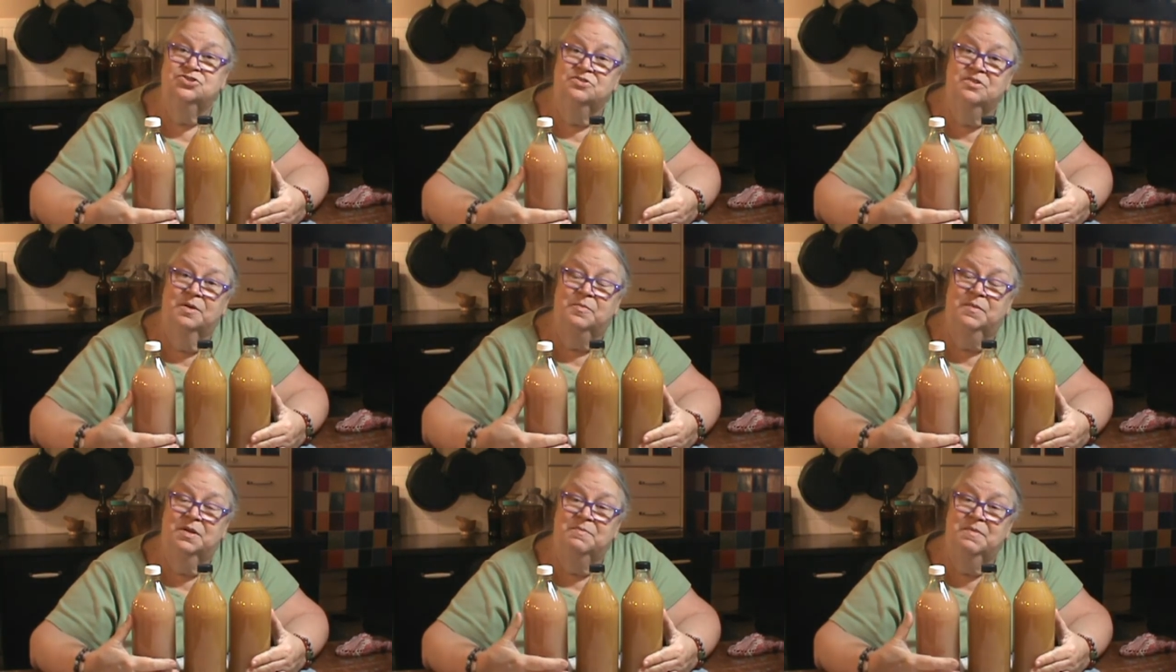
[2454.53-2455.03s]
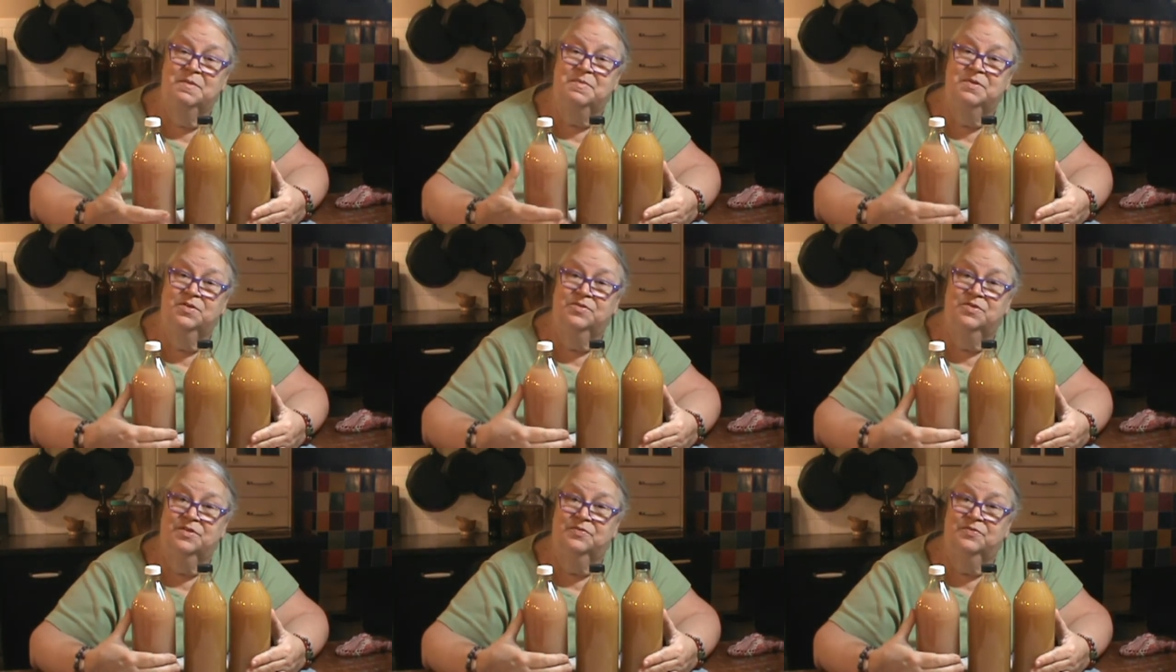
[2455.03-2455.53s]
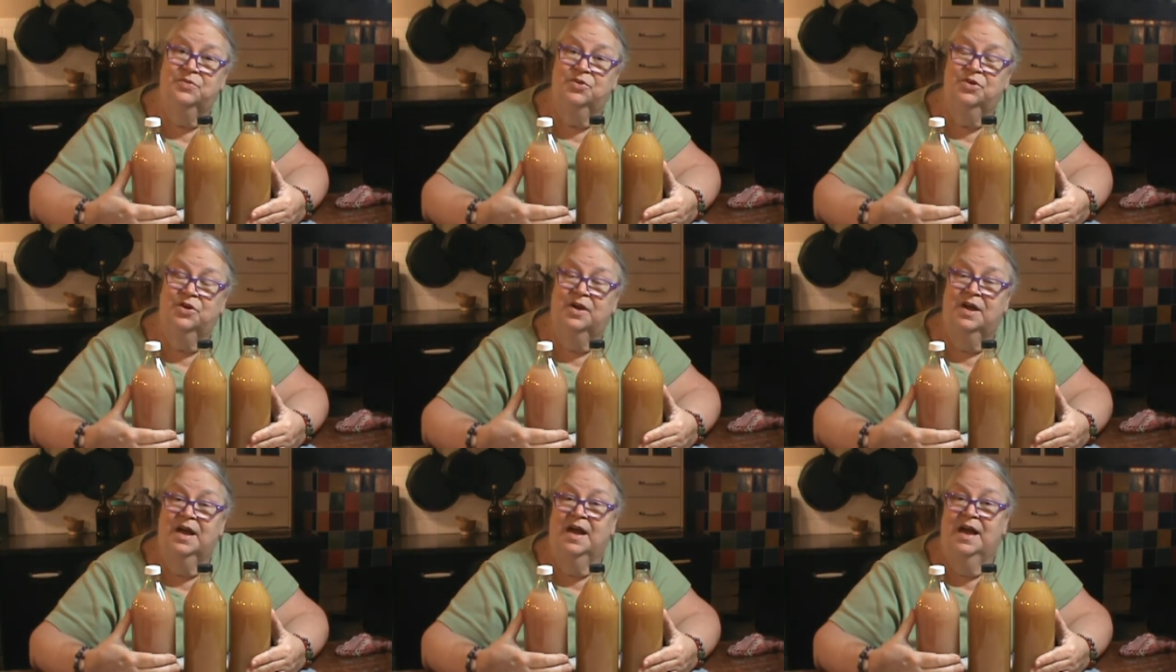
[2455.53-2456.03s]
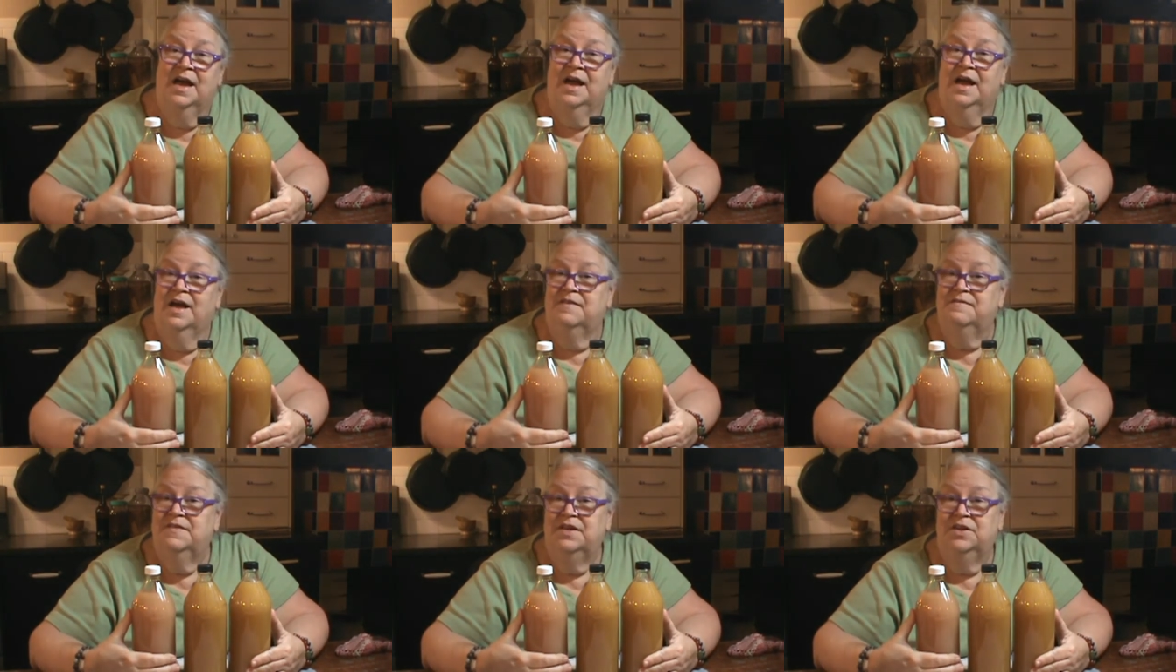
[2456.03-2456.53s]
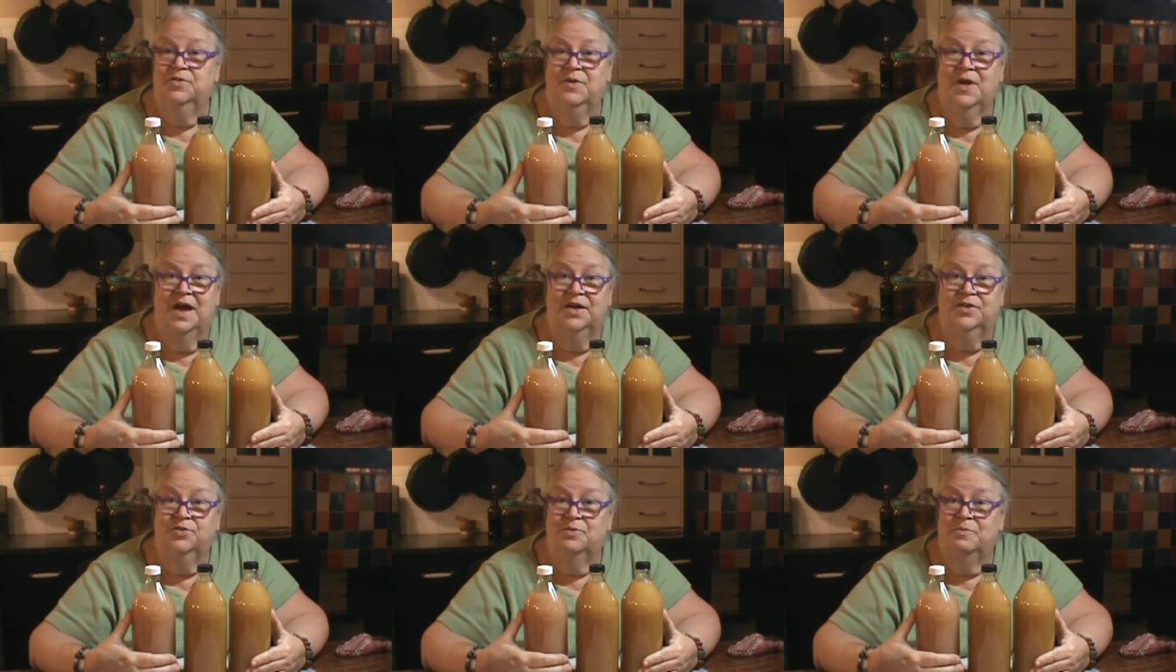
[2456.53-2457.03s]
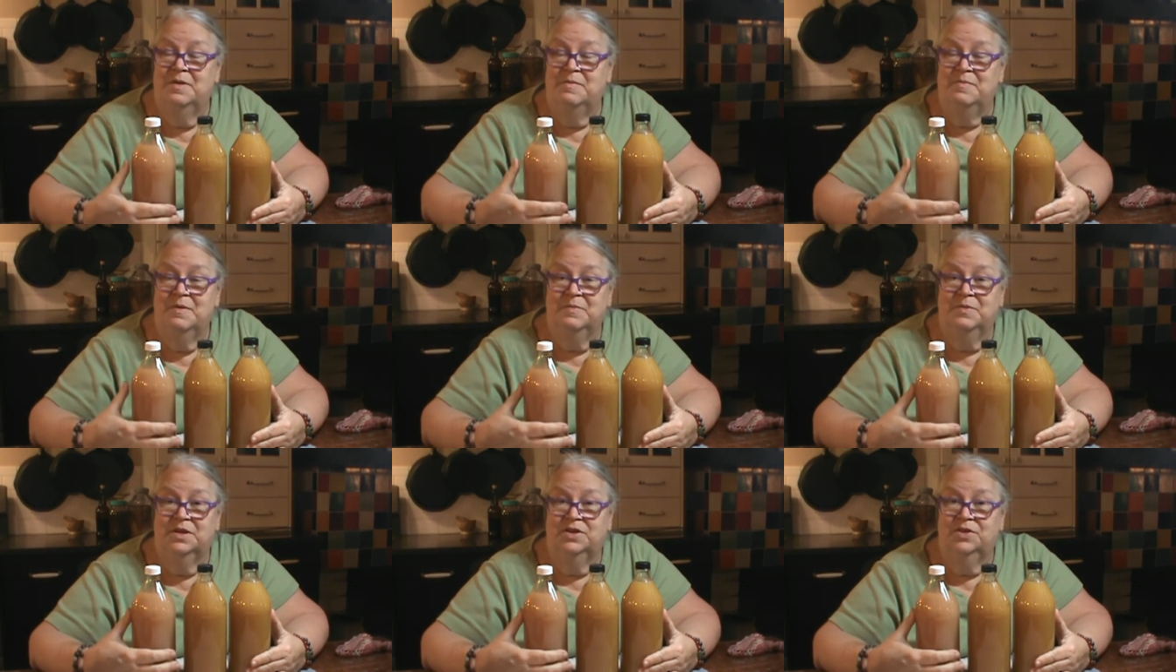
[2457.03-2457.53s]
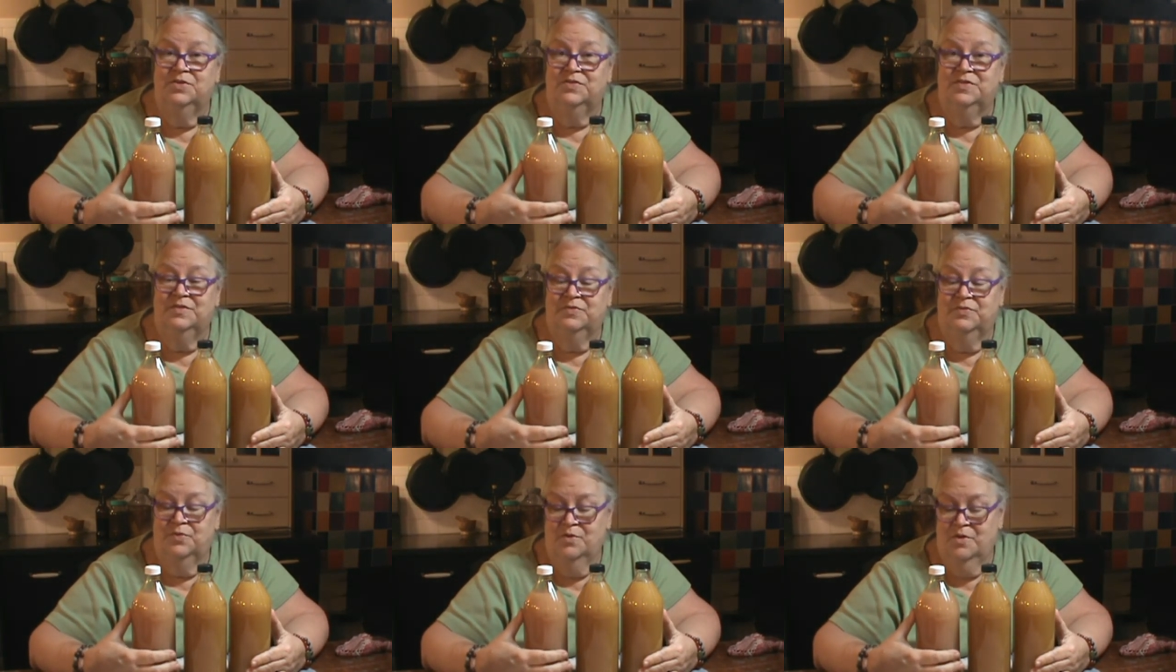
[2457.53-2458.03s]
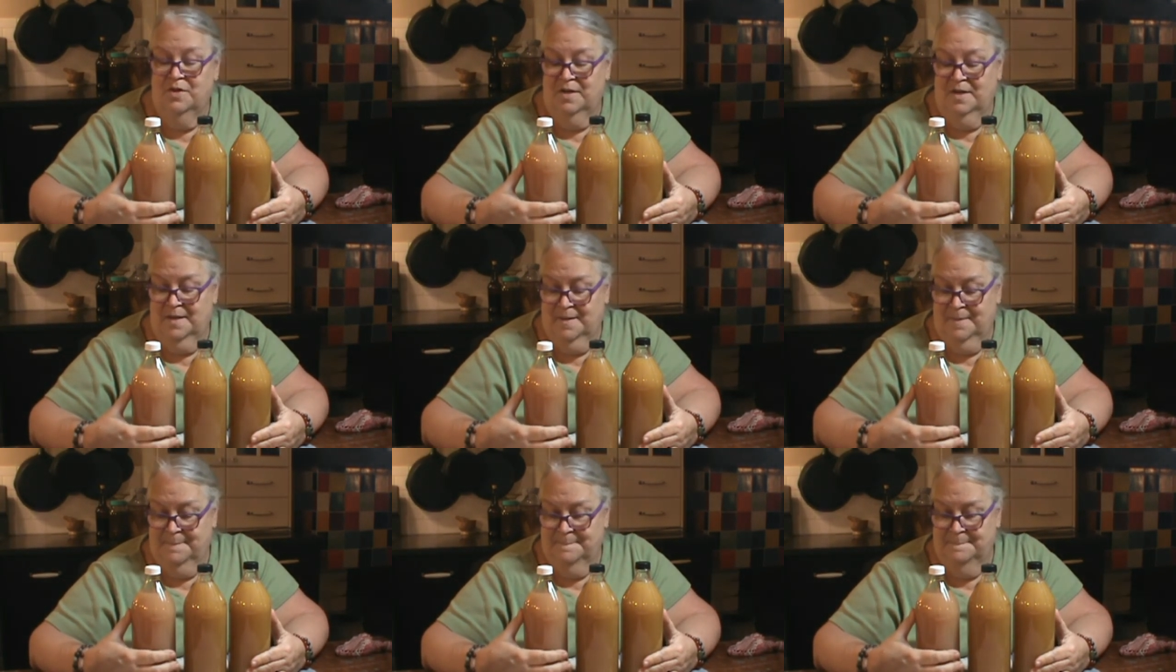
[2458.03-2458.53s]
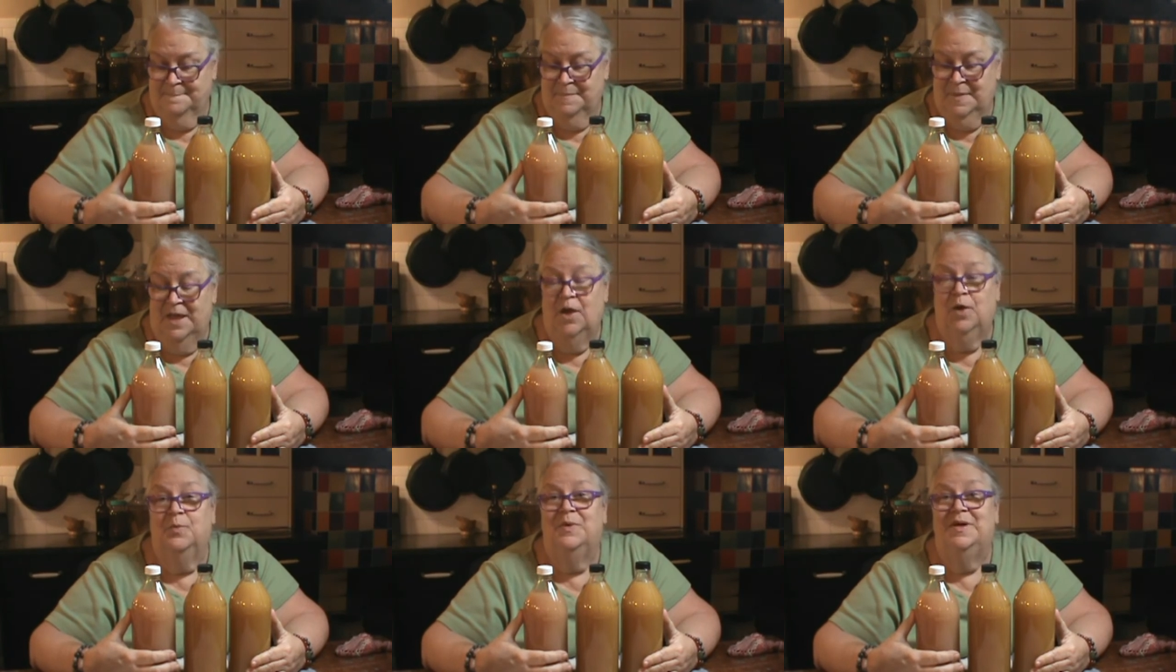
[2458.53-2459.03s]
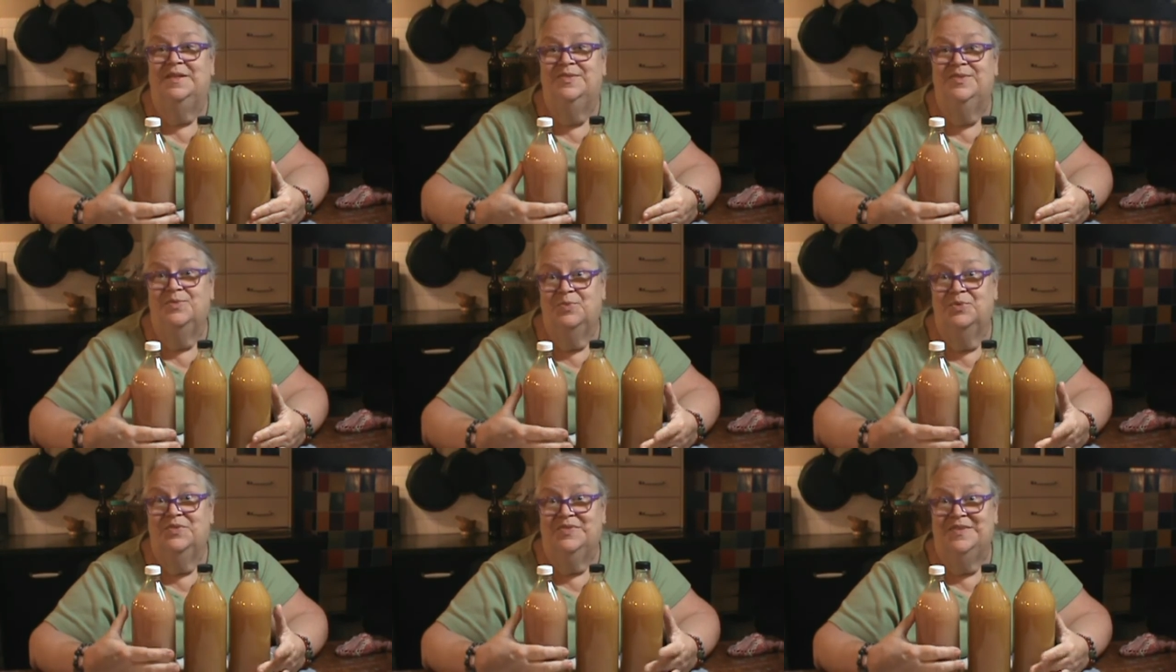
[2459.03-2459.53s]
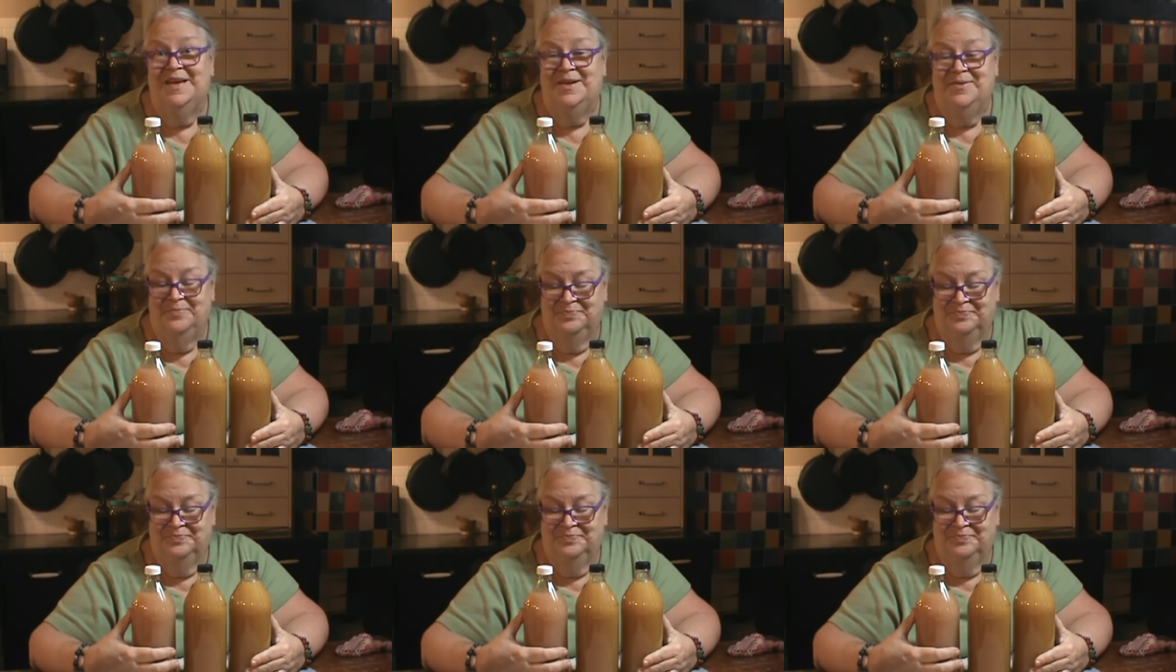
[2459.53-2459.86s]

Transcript: I'm going to maybe use it for vinaigrette, or maybe I'm going to use it for hair rinse. We'll see.